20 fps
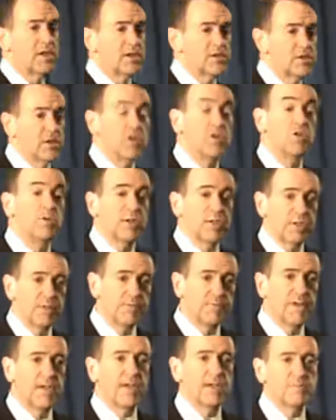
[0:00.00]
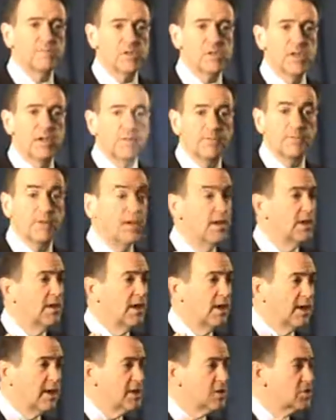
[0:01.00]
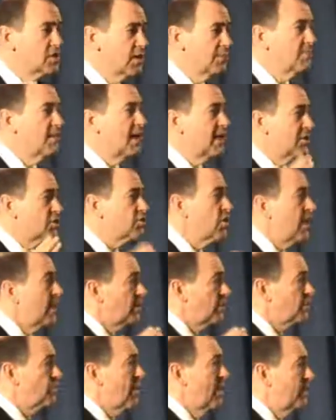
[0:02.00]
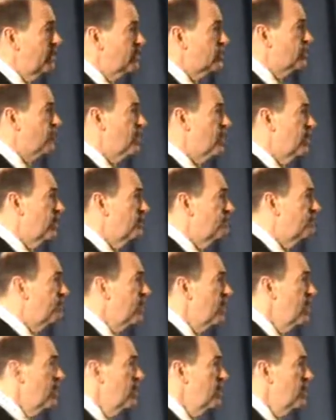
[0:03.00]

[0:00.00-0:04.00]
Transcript: a citizen who can defend himself against somebody trying to threaten his freedom.